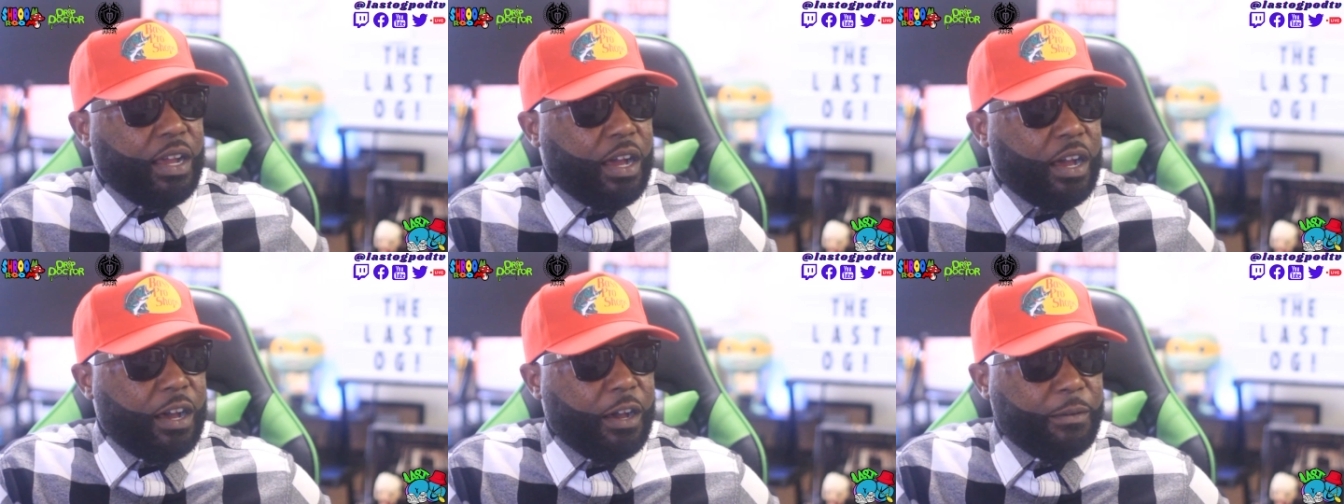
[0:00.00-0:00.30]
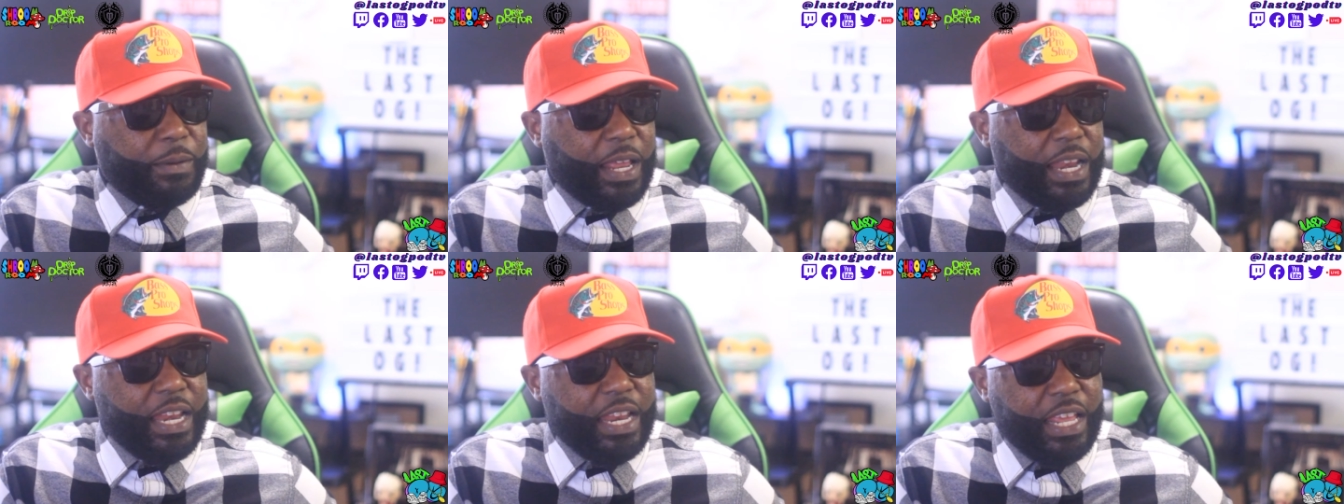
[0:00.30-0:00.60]

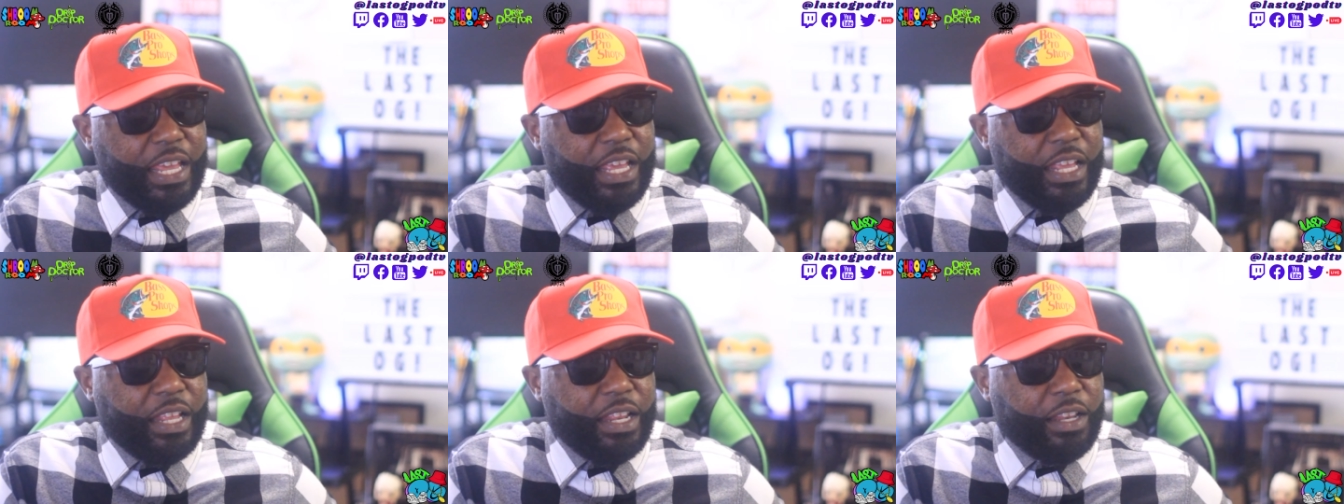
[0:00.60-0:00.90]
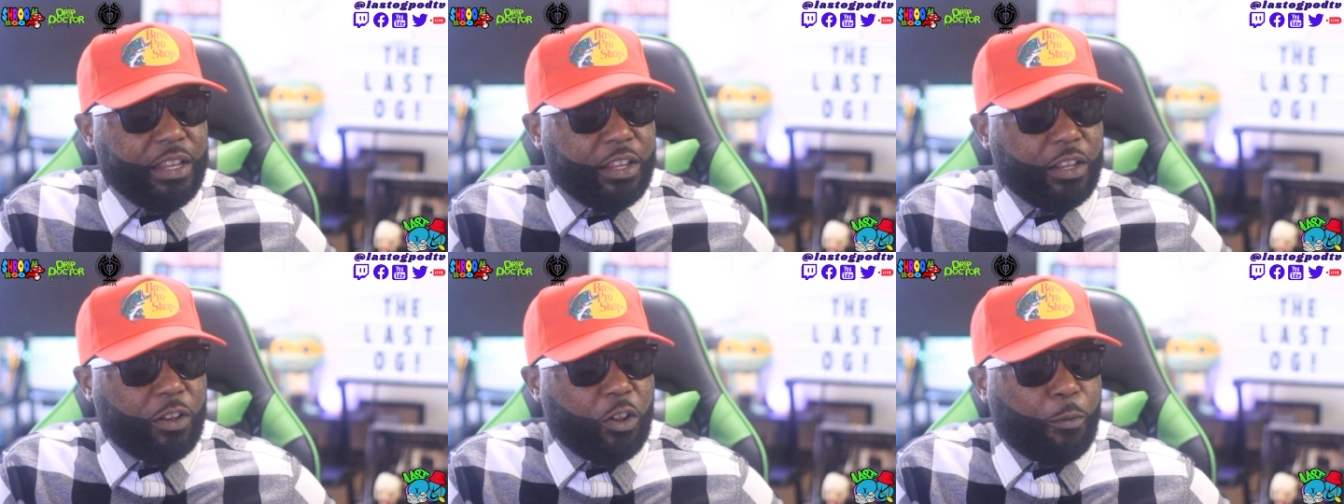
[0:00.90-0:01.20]
Um, they
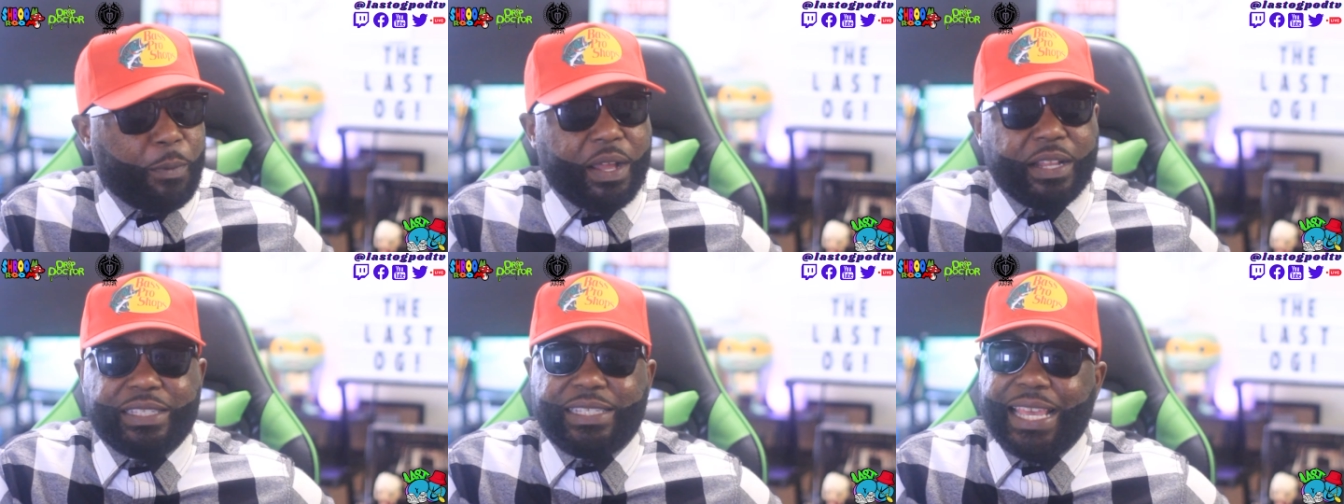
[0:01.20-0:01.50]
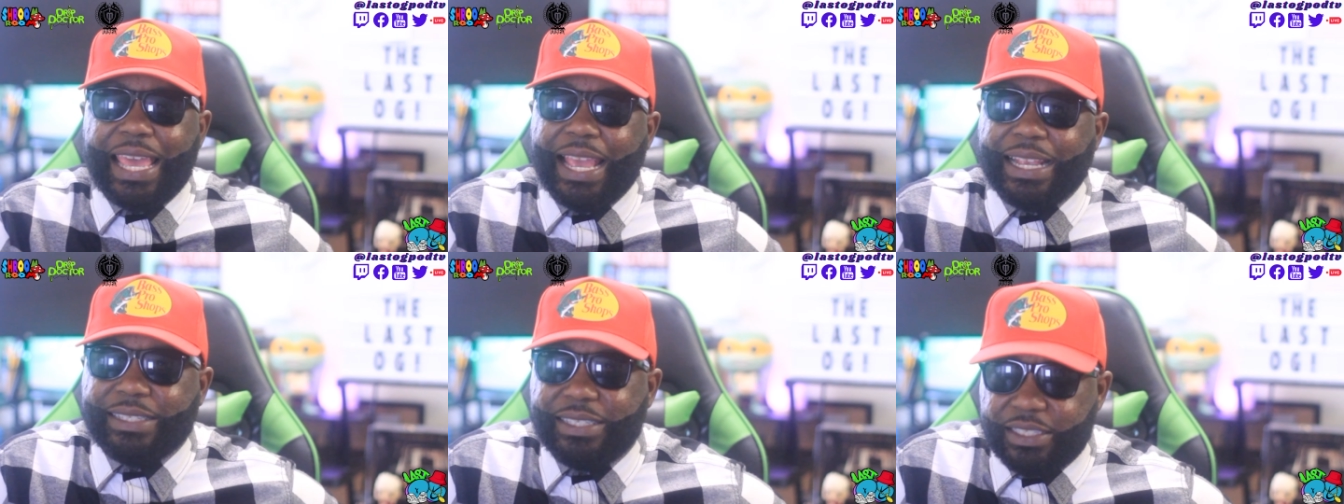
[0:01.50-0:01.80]
need to know about
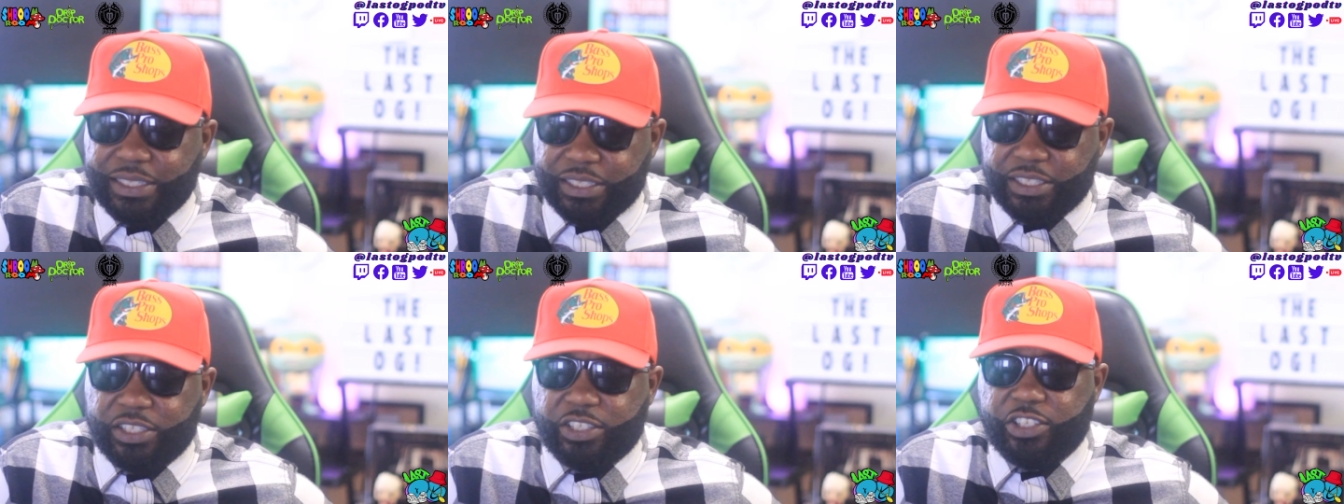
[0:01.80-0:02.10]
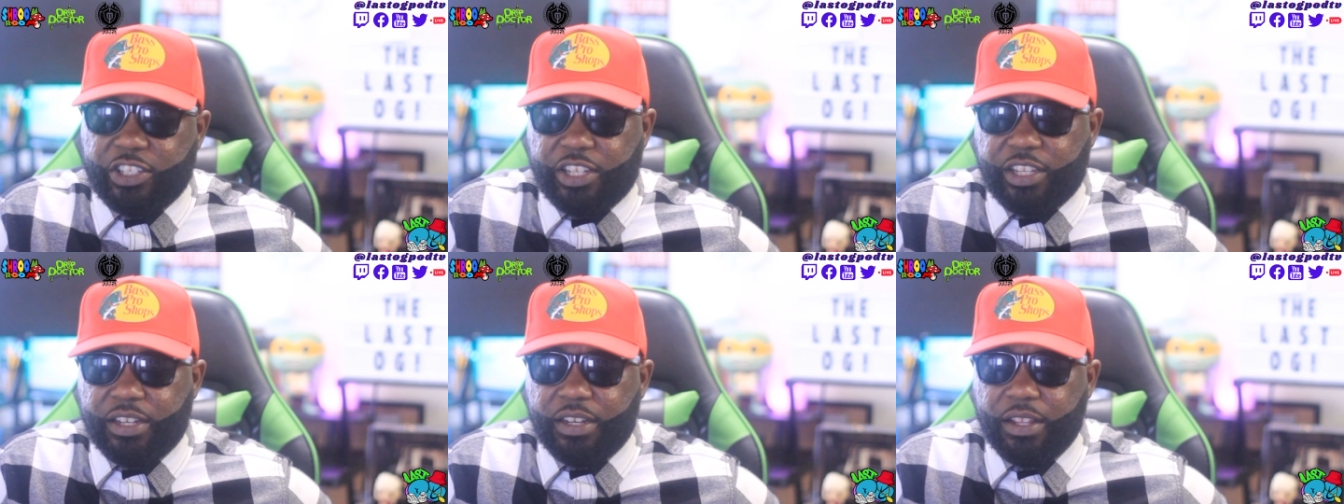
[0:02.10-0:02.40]
taxes and
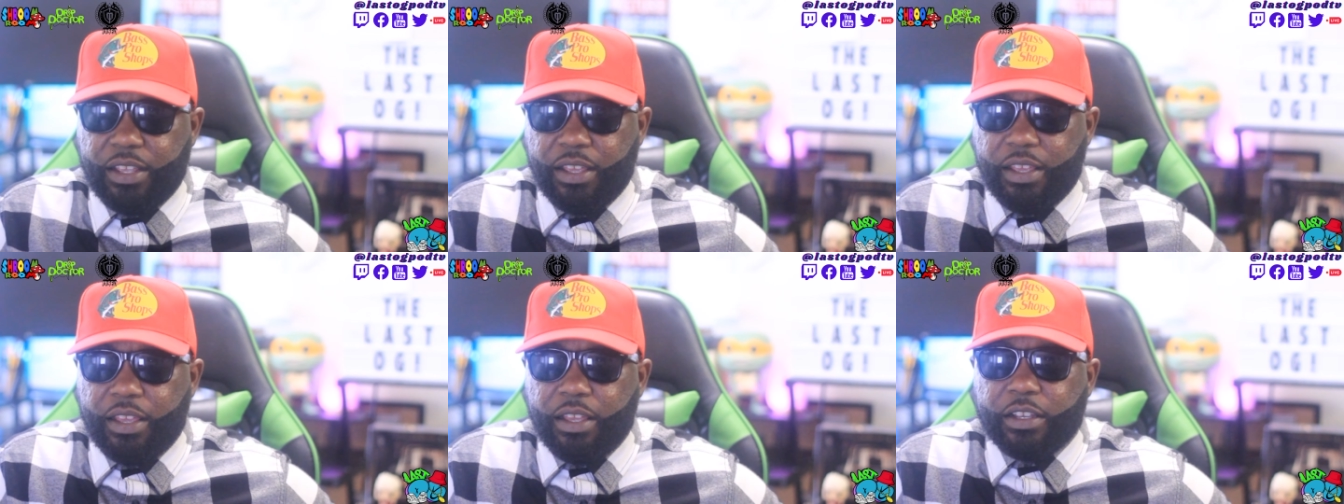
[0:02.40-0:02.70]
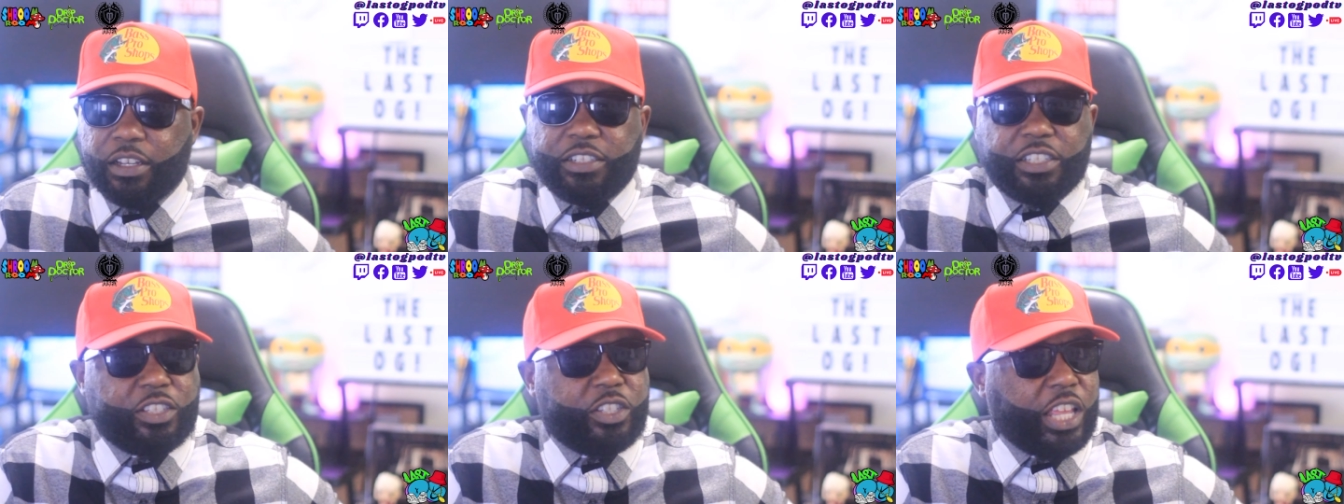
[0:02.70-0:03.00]
shit
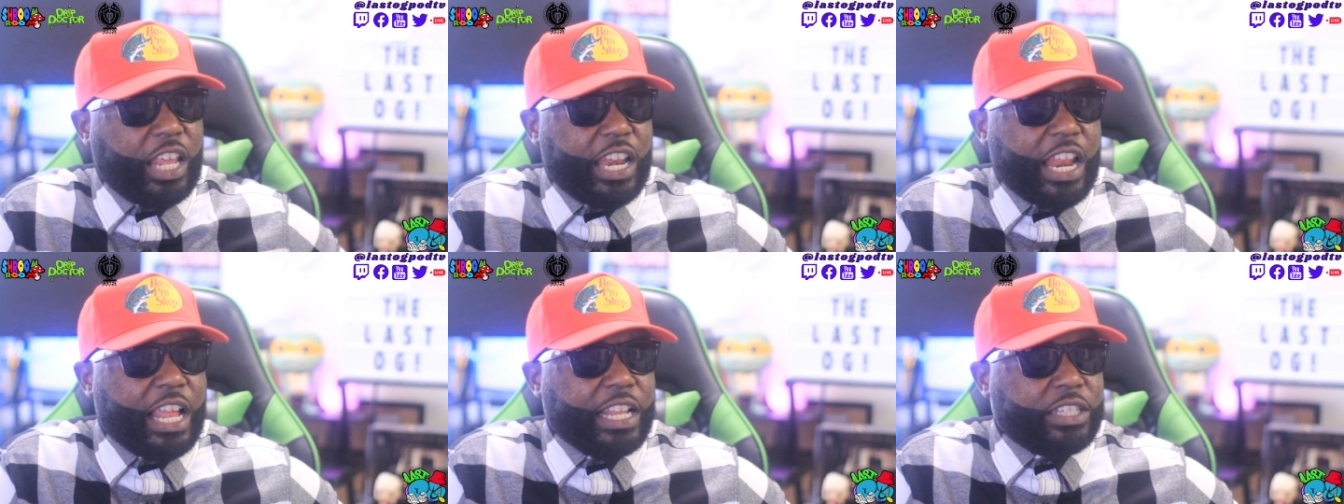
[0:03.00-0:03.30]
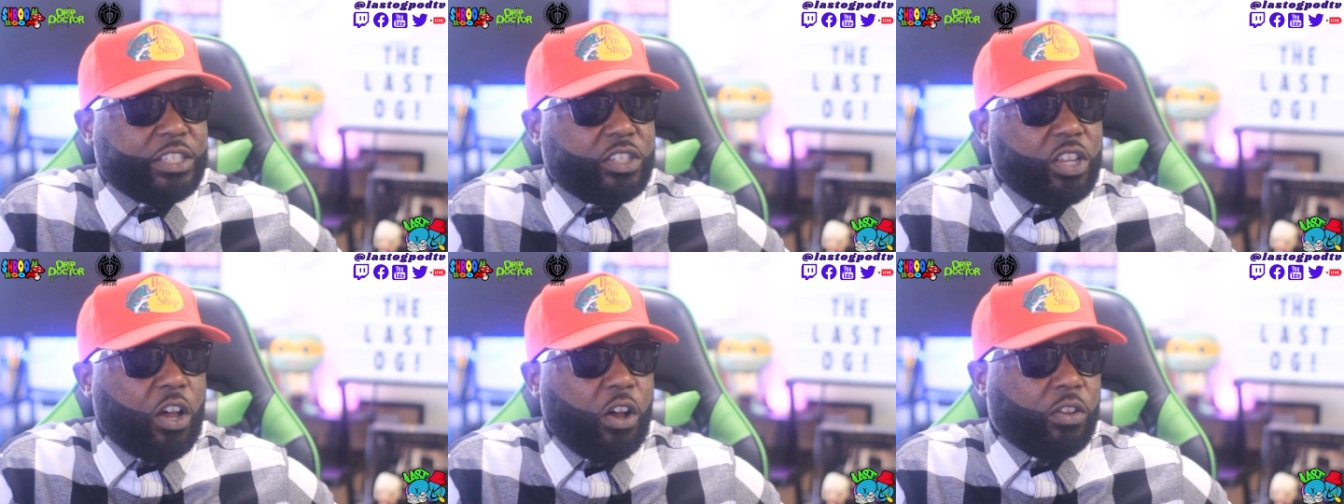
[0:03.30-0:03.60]
because they're
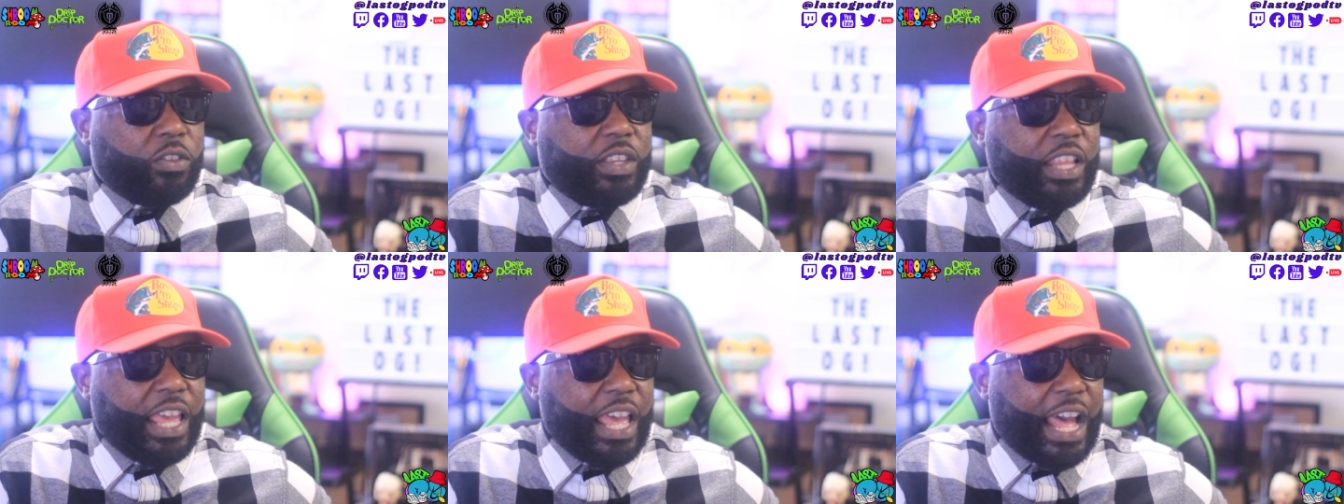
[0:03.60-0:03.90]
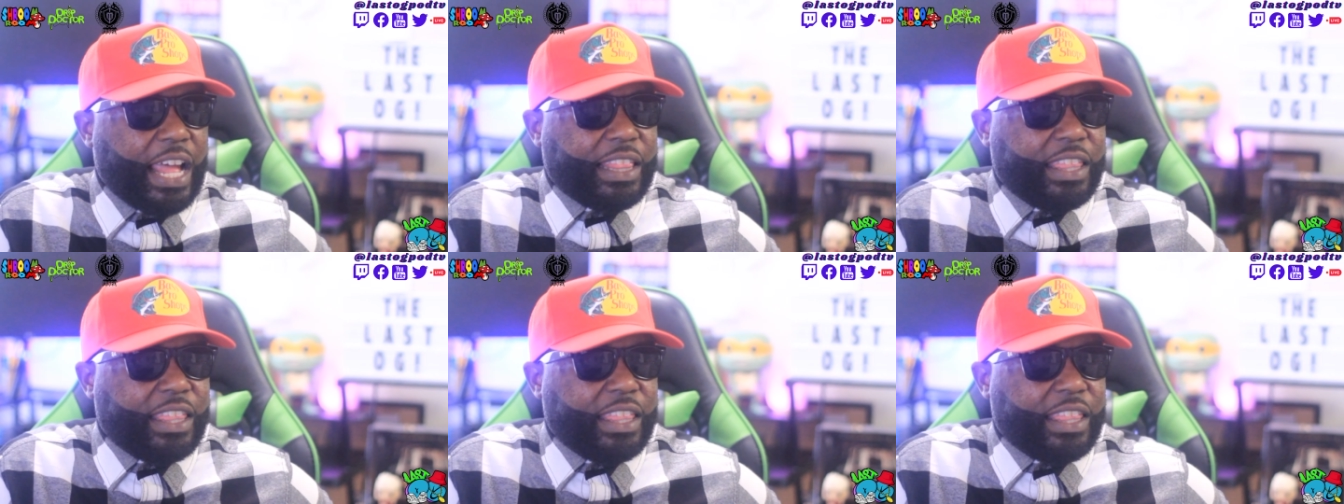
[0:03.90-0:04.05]
not taught that.